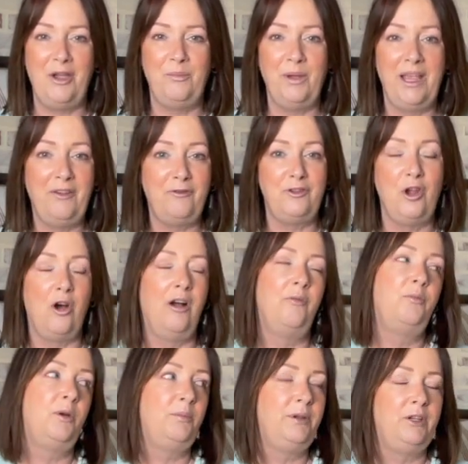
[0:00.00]
but if not, I've
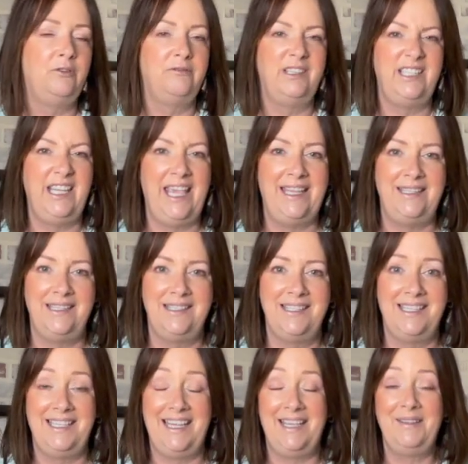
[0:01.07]
probably already
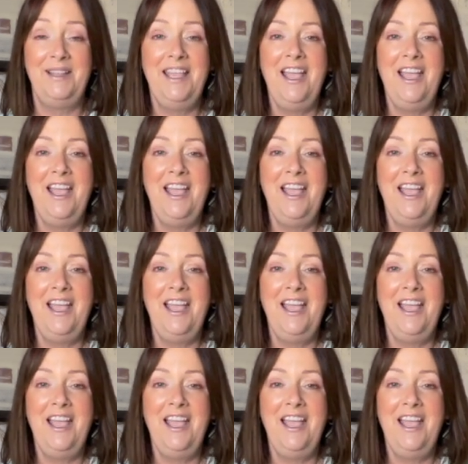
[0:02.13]
edited it,